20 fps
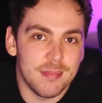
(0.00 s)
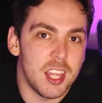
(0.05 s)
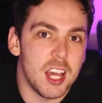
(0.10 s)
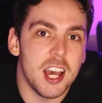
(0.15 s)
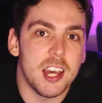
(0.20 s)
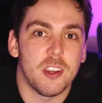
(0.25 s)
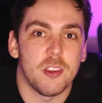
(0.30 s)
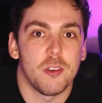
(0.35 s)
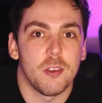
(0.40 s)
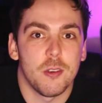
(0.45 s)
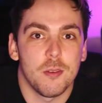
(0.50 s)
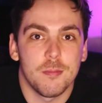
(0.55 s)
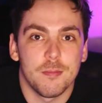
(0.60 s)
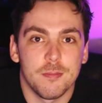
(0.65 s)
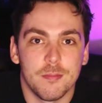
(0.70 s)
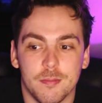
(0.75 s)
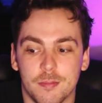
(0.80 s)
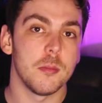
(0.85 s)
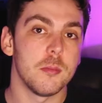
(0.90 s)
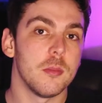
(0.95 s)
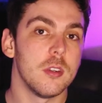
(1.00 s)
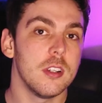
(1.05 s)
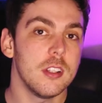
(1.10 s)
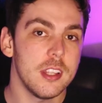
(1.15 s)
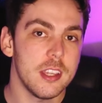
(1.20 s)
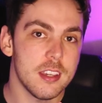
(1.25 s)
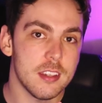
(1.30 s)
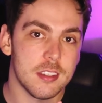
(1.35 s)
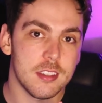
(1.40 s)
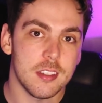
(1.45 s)
I don't know. I'm
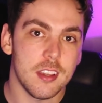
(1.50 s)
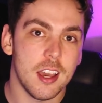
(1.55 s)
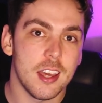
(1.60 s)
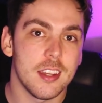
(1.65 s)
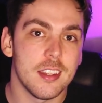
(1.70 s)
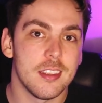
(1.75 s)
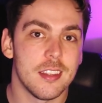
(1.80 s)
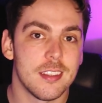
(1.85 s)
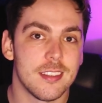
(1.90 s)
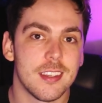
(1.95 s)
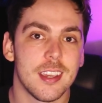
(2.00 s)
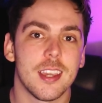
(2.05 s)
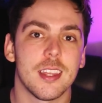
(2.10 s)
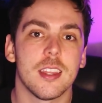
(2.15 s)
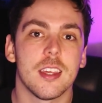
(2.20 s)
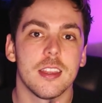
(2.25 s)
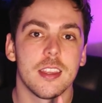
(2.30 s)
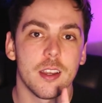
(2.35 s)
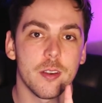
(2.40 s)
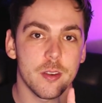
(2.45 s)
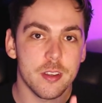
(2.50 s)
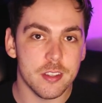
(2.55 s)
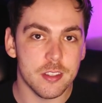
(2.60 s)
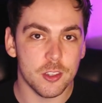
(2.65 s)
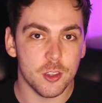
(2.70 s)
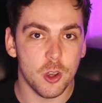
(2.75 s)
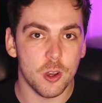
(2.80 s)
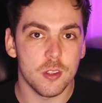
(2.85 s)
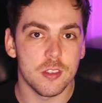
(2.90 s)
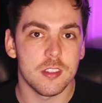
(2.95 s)
really excited to say that there is
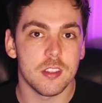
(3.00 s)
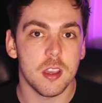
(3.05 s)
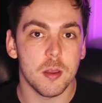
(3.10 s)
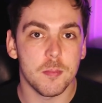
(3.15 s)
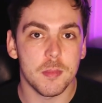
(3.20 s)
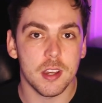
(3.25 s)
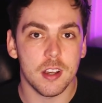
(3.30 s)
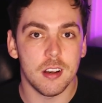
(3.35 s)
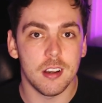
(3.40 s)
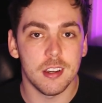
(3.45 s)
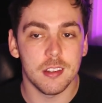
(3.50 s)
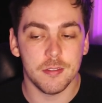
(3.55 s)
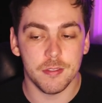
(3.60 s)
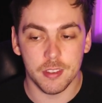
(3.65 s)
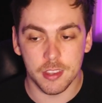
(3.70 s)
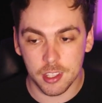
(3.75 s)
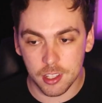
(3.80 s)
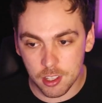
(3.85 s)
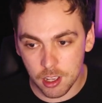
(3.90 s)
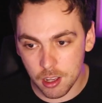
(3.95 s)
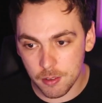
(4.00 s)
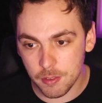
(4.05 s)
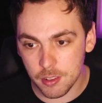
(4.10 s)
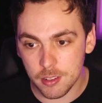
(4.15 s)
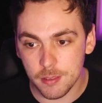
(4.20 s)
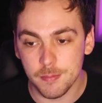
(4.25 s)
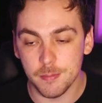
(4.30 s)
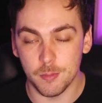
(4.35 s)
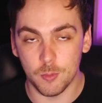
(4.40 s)
concept art for the cover